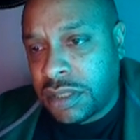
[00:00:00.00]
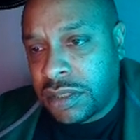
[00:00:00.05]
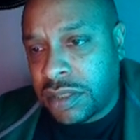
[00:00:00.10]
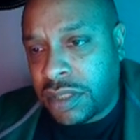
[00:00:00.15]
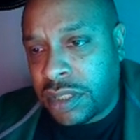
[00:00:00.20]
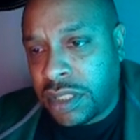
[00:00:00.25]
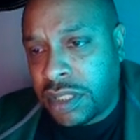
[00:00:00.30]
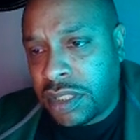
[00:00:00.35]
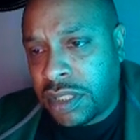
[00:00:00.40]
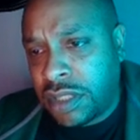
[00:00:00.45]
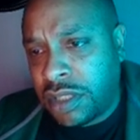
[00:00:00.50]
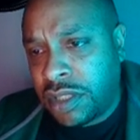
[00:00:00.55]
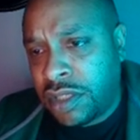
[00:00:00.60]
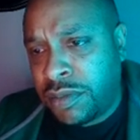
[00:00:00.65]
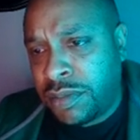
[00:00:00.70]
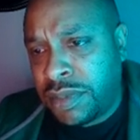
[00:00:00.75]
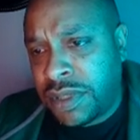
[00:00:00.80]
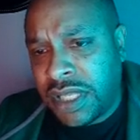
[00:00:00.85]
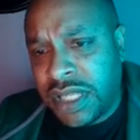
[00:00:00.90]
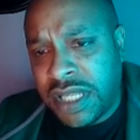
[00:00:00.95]
So I did a
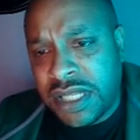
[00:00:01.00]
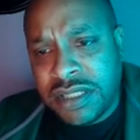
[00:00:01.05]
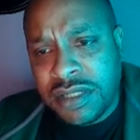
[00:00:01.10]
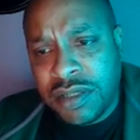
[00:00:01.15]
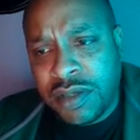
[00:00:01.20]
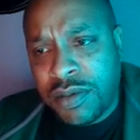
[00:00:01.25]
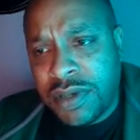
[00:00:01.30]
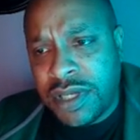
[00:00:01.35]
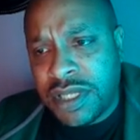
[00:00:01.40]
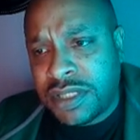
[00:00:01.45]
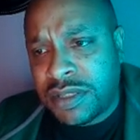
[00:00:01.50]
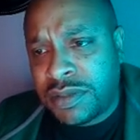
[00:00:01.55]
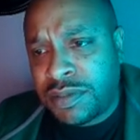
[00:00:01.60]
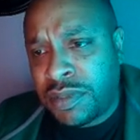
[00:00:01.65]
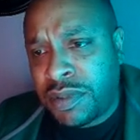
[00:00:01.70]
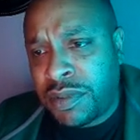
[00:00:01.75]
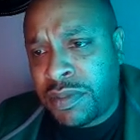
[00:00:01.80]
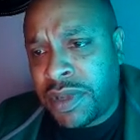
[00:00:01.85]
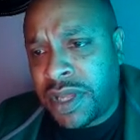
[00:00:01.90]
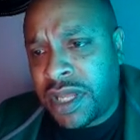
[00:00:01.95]
little bit less quests,
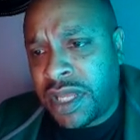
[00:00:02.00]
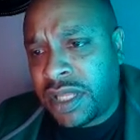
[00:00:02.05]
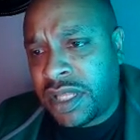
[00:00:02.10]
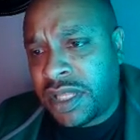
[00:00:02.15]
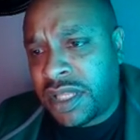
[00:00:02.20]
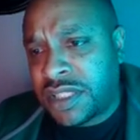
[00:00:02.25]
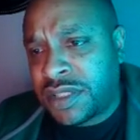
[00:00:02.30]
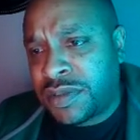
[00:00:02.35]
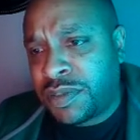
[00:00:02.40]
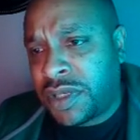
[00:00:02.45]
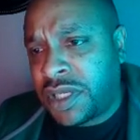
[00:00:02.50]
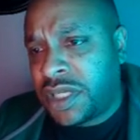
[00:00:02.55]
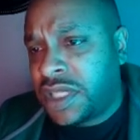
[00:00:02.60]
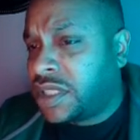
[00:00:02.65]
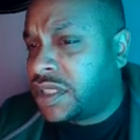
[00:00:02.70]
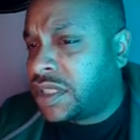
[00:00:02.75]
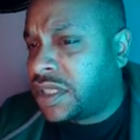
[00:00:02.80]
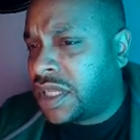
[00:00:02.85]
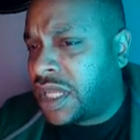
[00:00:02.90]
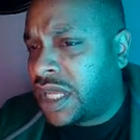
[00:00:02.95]
but made less
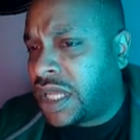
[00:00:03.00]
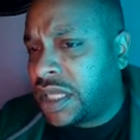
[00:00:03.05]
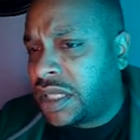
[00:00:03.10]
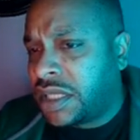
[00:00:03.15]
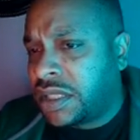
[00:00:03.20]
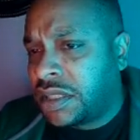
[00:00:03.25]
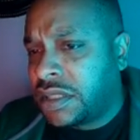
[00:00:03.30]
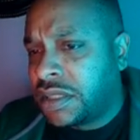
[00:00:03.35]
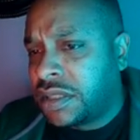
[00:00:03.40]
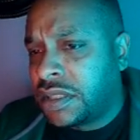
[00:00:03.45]
money today.